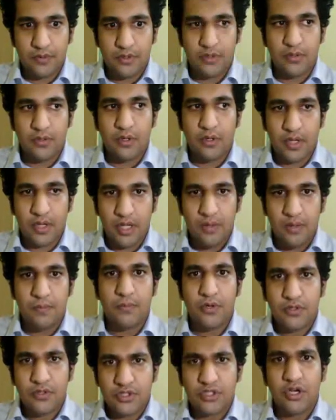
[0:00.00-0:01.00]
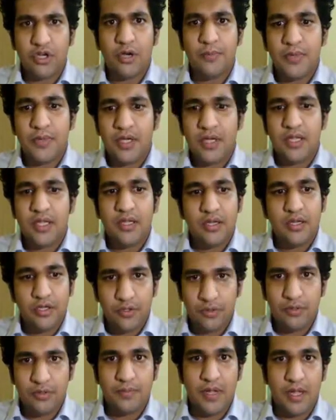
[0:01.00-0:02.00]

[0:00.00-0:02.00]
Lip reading: okay, most commonly due to